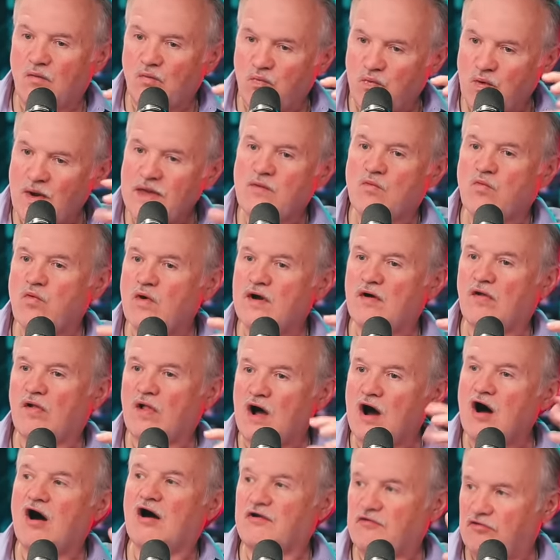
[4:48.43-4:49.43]
We
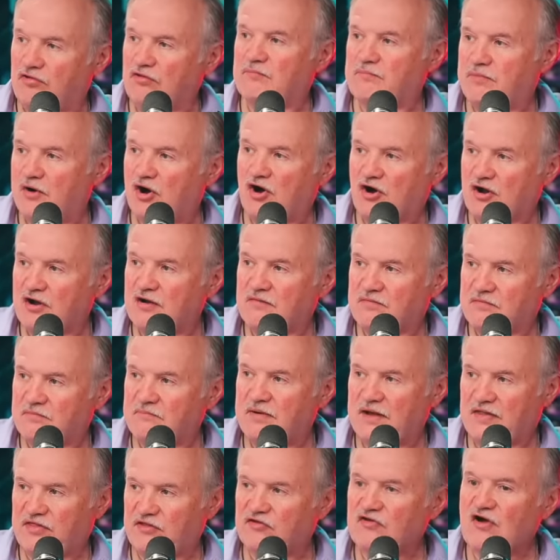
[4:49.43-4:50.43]
will honor the book.
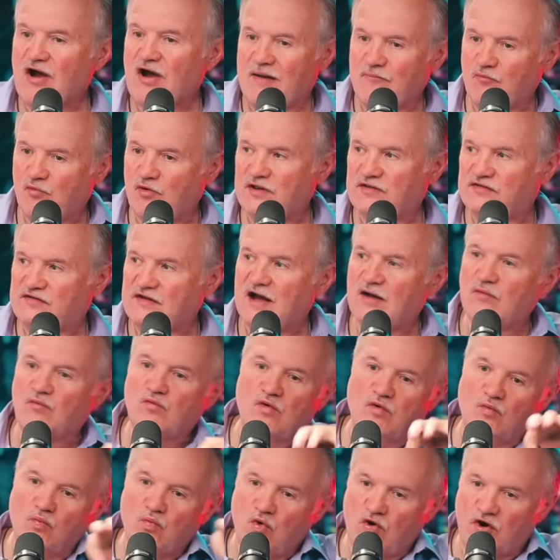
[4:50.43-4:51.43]
Mm-hmm. By the time we're done,
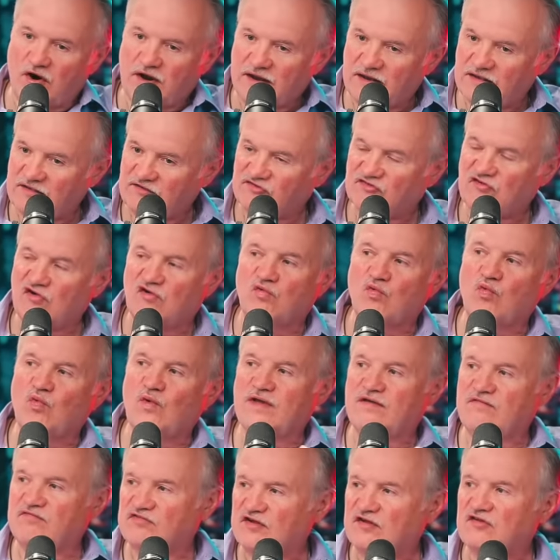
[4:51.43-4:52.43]
we'll work it so it
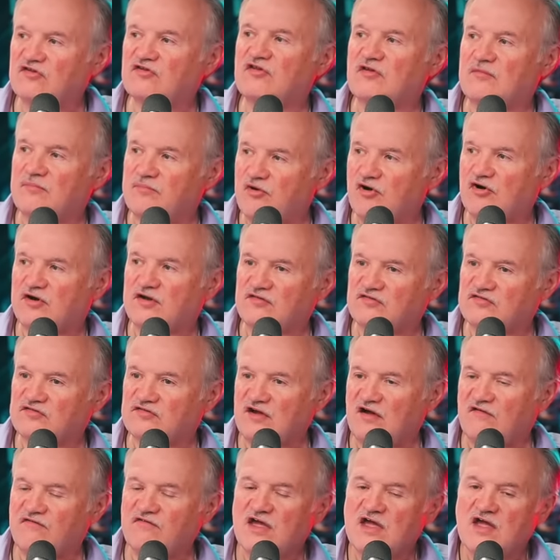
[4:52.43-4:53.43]
weaves into the book and
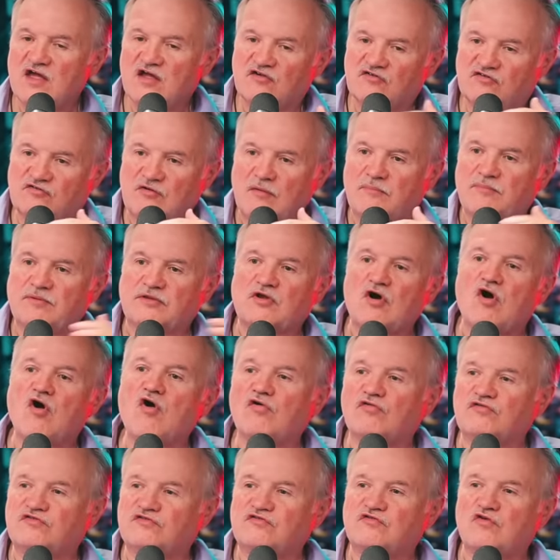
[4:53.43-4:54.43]
stuff. Mm-hmm. So, but the
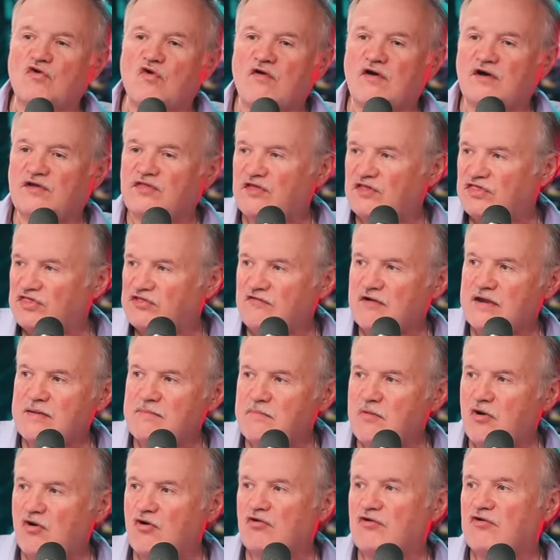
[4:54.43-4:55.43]
whole story, the three
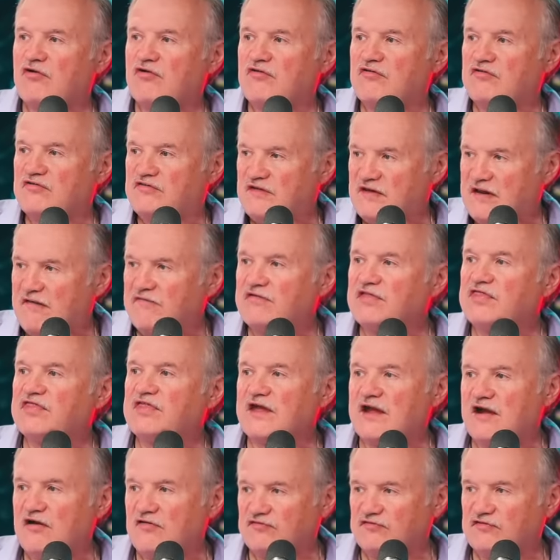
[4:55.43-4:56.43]
murders and
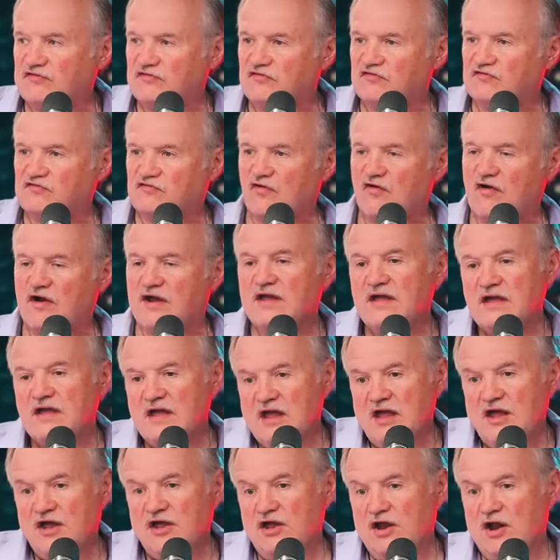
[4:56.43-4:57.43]
everything else in the story,
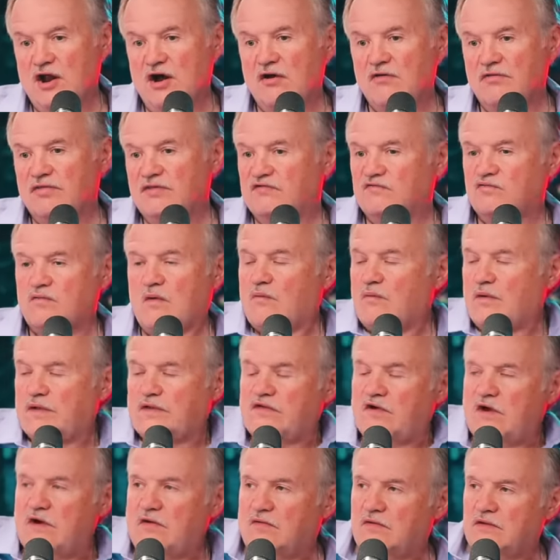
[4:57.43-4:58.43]
you know, that's what we
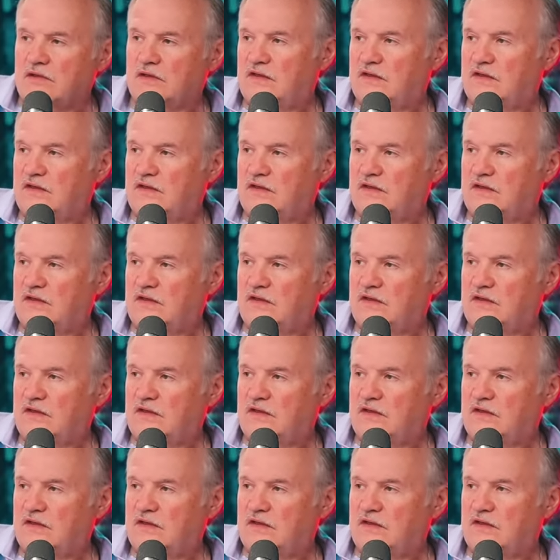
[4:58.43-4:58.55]
do.